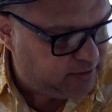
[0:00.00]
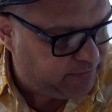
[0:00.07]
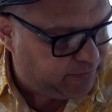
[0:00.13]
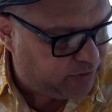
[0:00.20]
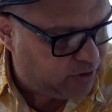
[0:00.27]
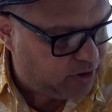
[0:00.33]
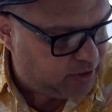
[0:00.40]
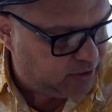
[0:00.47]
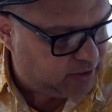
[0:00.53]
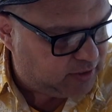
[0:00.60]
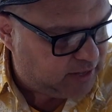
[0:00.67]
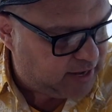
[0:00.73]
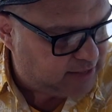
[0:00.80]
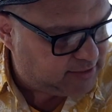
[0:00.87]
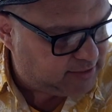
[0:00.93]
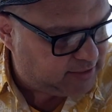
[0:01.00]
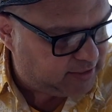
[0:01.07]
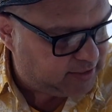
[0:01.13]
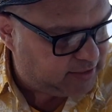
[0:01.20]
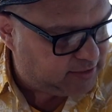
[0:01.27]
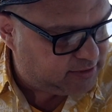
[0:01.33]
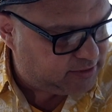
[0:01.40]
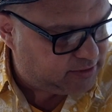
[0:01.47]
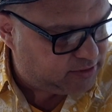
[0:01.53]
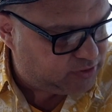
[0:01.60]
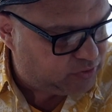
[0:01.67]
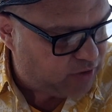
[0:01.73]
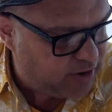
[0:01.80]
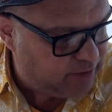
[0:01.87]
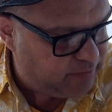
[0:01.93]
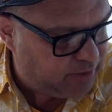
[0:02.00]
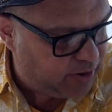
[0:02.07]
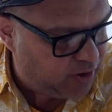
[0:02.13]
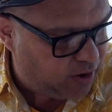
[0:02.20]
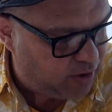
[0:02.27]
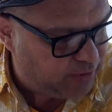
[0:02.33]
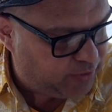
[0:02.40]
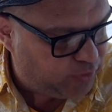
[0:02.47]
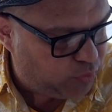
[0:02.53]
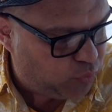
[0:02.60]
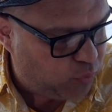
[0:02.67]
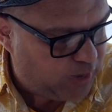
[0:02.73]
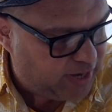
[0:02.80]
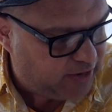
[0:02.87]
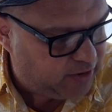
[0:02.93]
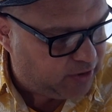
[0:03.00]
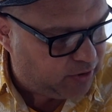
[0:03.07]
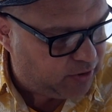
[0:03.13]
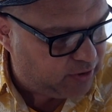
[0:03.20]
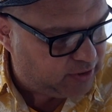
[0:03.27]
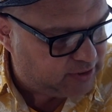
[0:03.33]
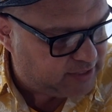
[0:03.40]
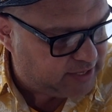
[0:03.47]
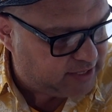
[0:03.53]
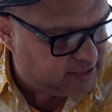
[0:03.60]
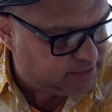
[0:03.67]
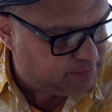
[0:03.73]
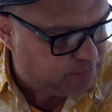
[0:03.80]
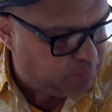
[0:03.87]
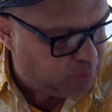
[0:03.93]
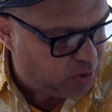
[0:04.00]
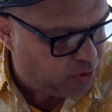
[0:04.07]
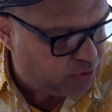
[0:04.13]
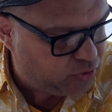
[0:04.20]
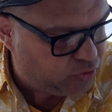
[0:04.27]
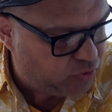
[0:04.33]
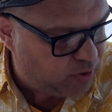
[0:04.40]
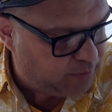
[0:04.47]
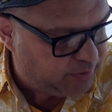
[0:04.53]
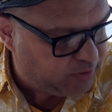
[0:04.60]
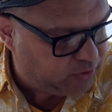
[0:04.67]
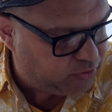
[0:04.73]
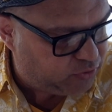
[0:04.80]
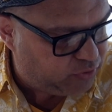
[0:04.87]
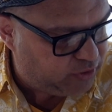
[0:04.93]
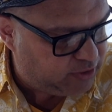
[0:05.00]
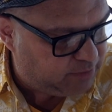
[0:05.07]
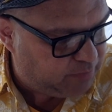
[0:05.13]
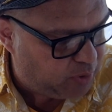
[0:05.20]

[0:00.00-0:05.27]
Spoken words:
forgotten classic, it's described by author Wayne Curtis as part tropical treat,